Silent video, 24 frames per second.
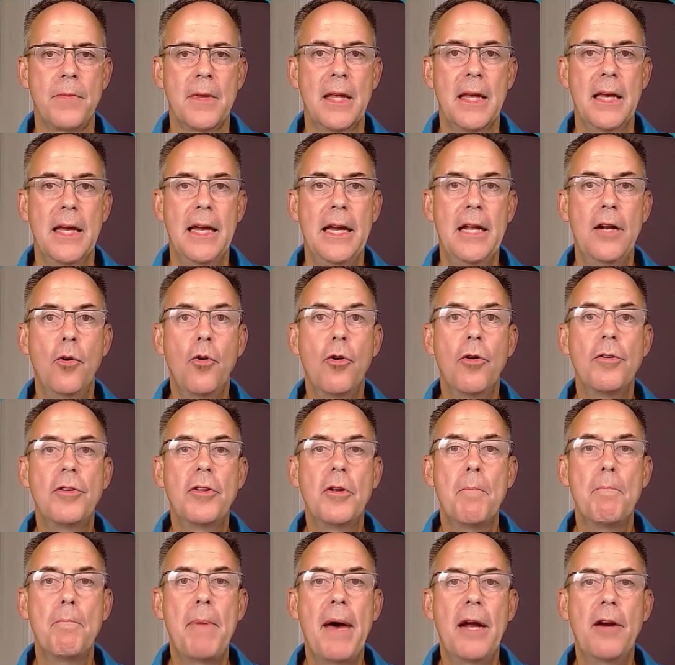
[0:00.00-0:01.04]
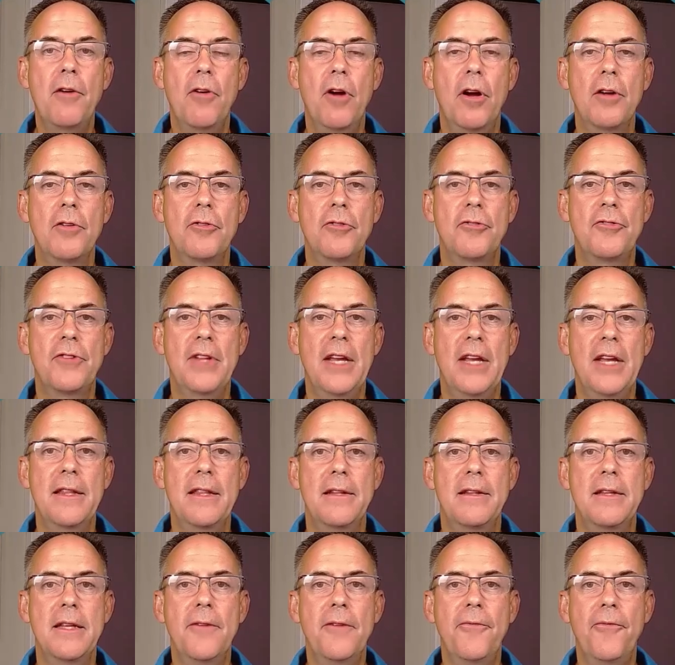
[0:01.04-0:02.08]
In order to better understand the
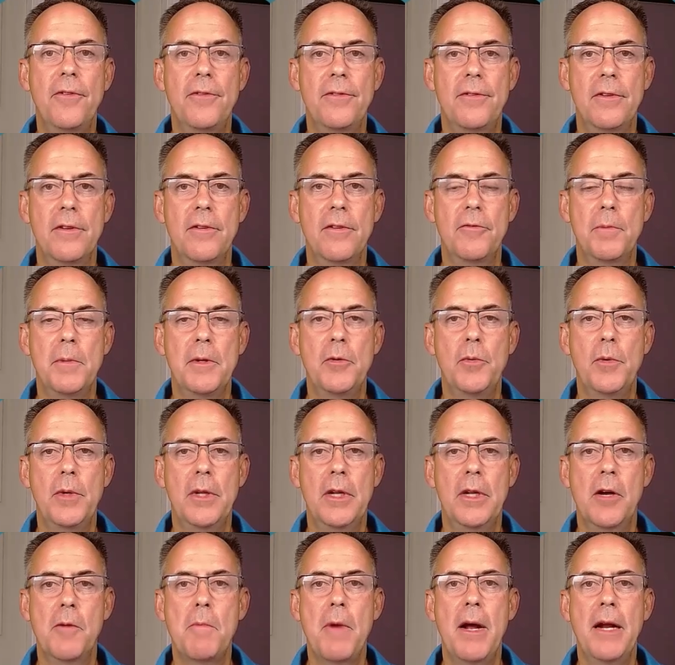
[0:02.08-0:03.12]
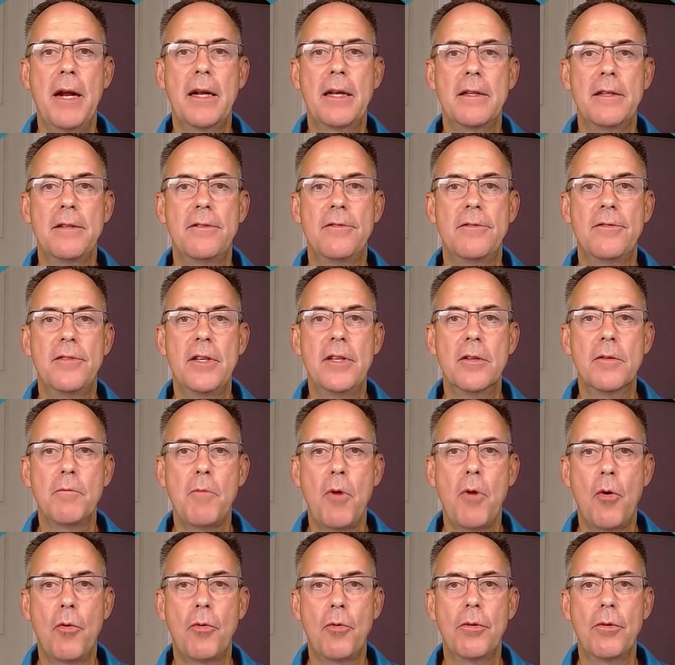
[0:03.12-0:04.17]
differences between a hermetically sealed
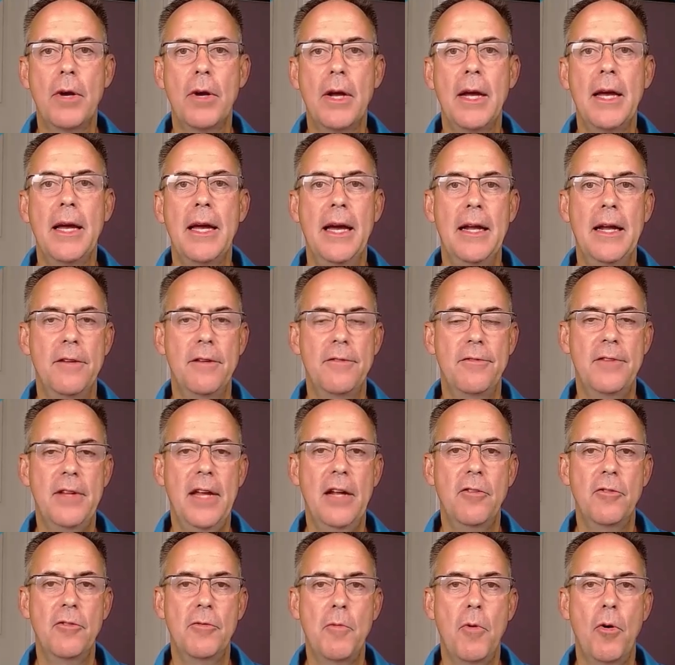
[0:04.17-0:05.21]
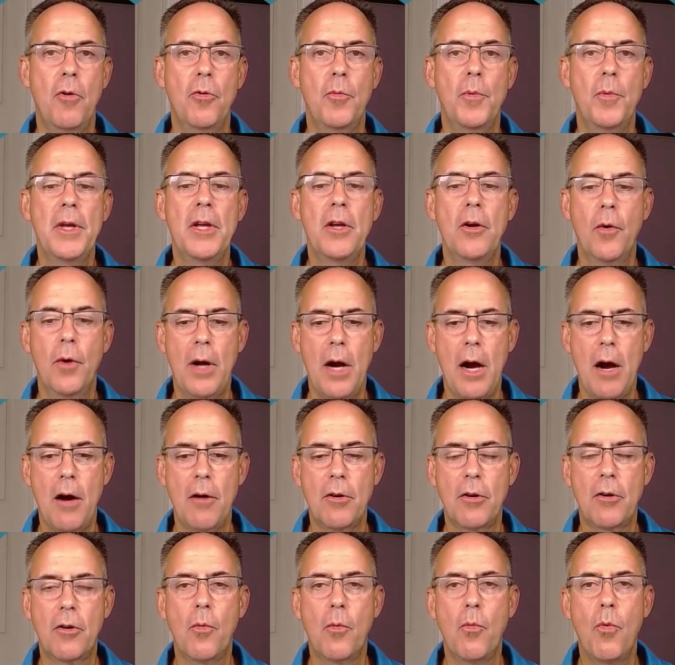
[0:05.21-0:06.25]
motor and a standard motor, we can go to
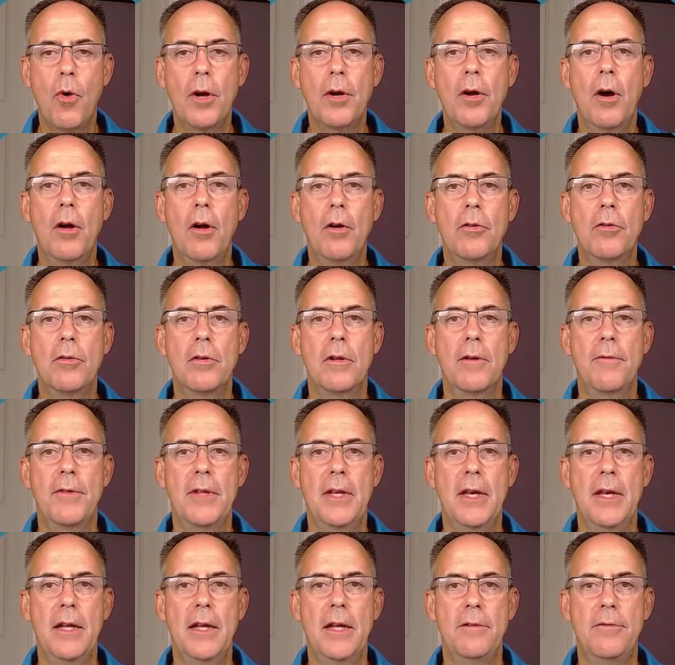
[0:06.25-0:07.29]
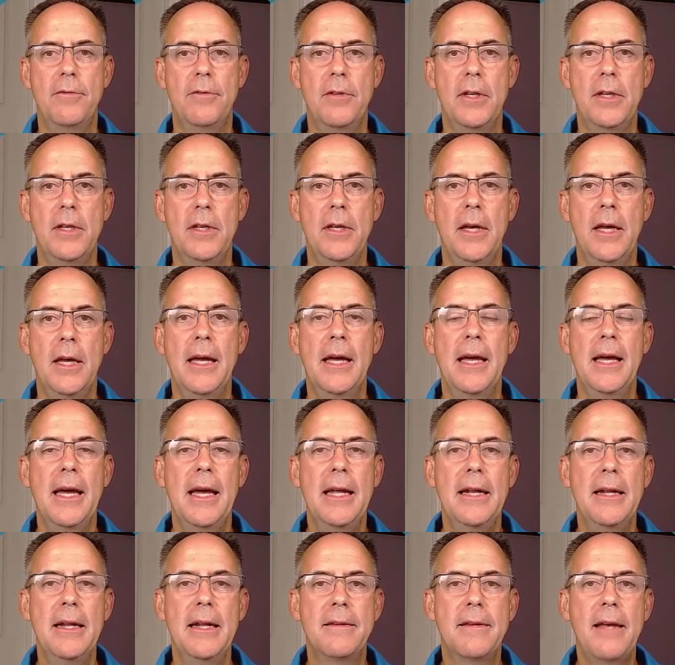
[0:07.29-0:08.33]
Article 100 of the NEC, and
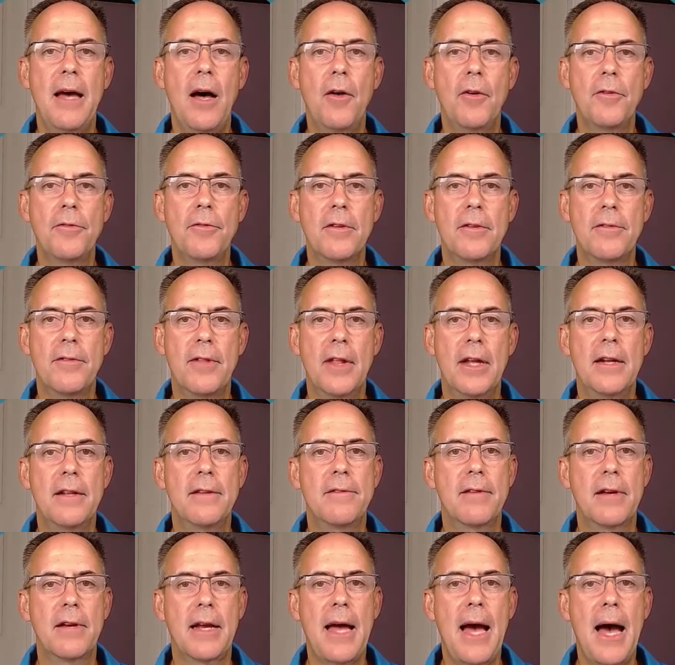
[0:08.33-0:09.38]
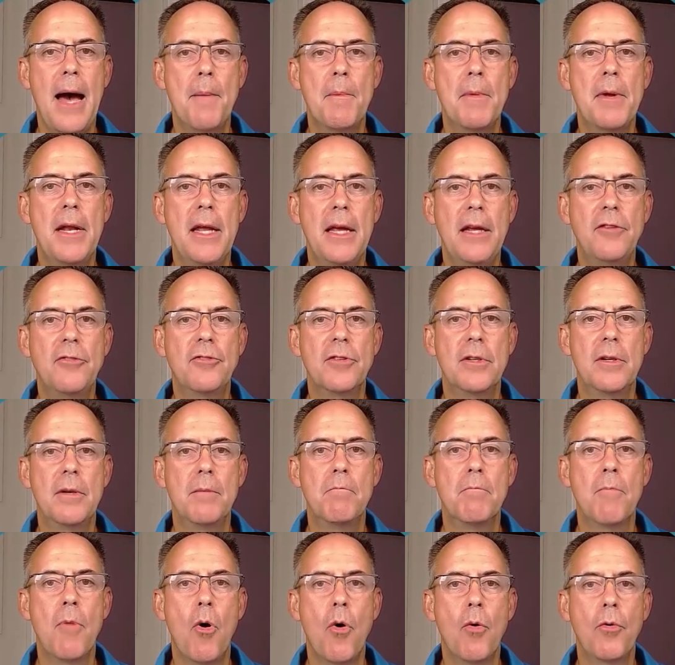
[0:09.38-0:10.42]
it tells us that it's a combination
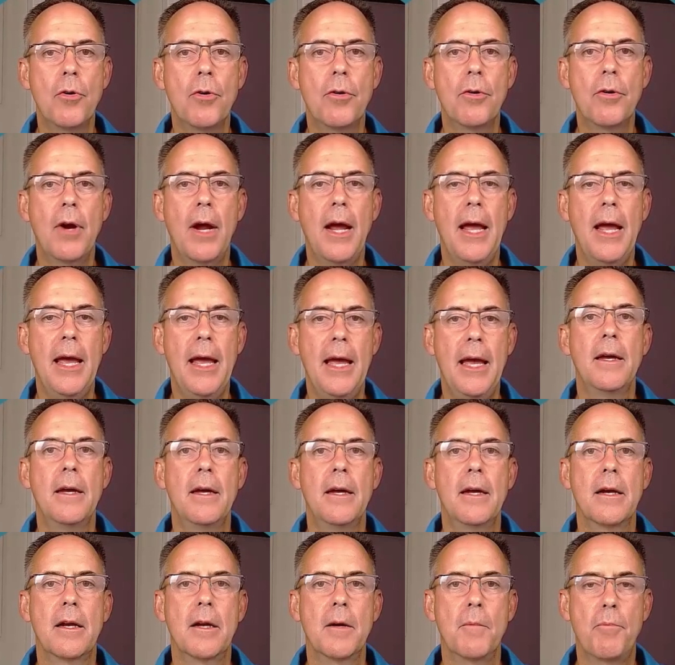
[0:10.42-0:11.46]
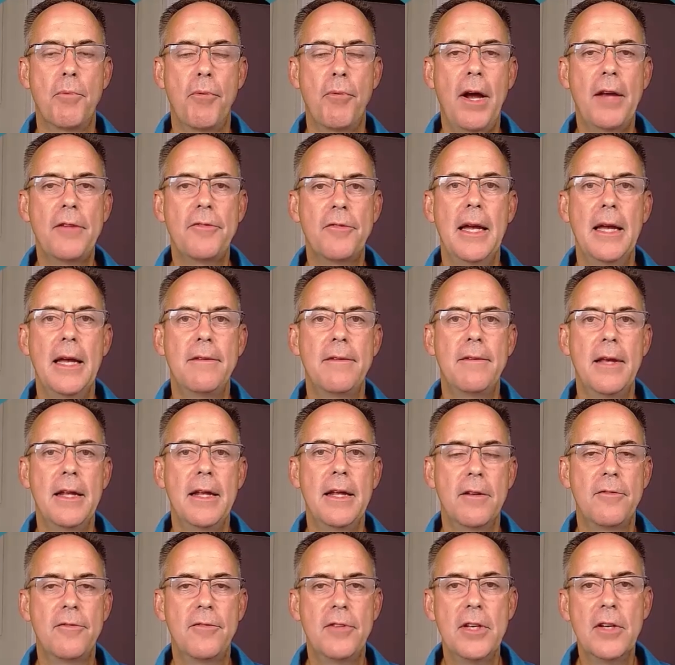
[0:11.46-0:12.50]
motor and compressor in a
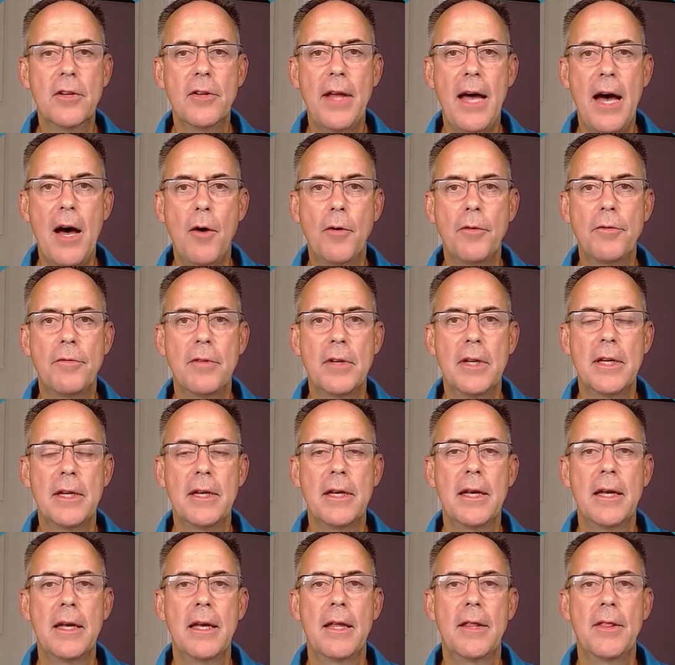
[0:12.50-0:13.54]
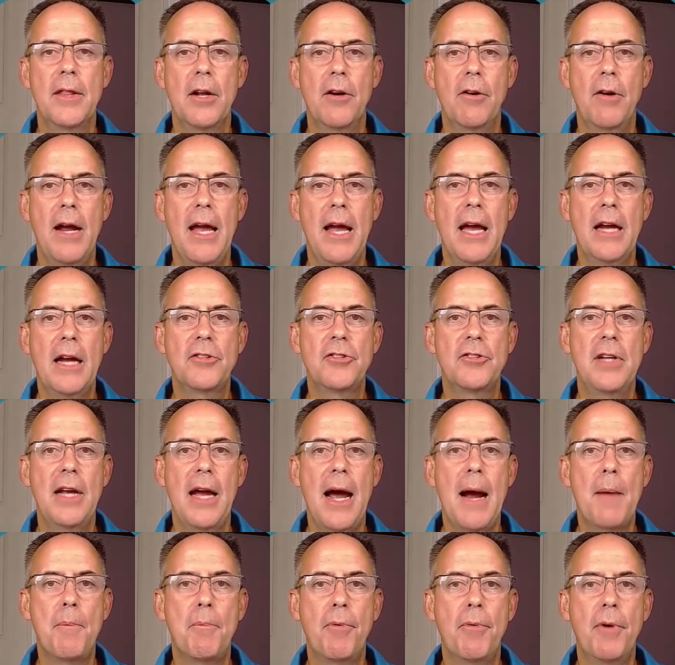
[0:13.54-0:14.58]
sealed housing that are actually
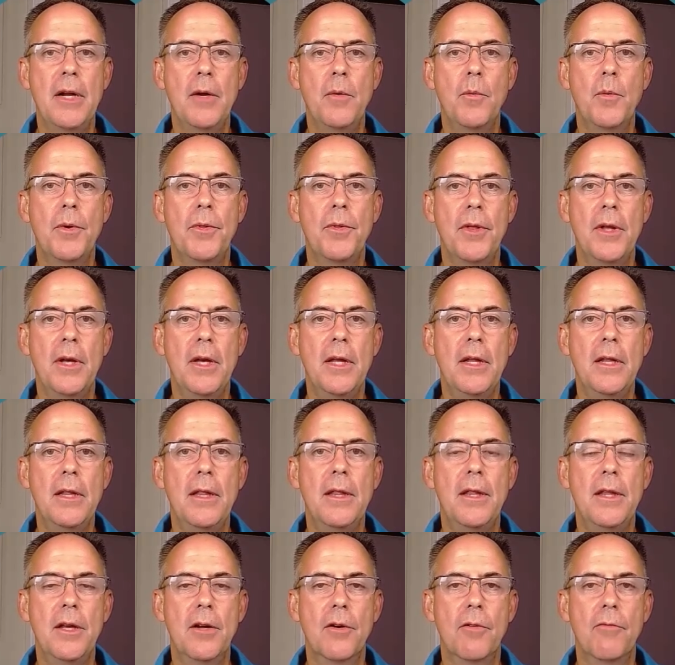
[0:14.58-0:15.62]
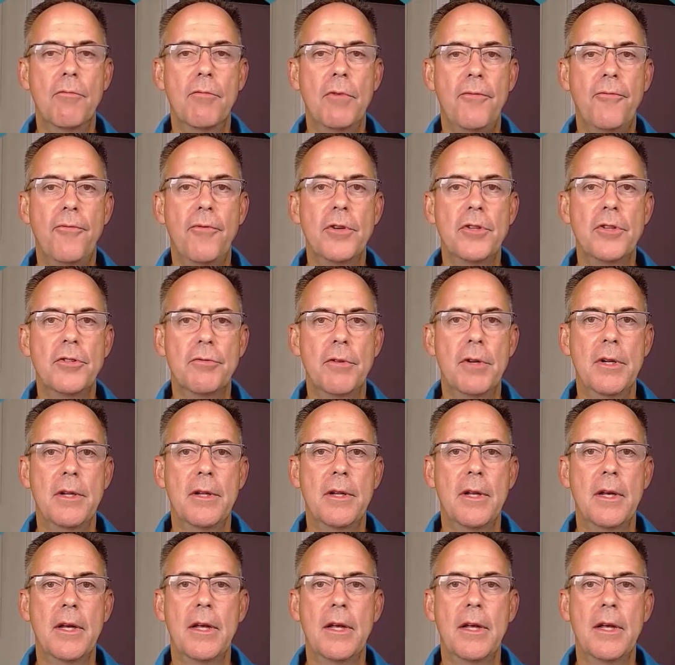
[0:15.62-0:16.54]
operating within the refrigerant.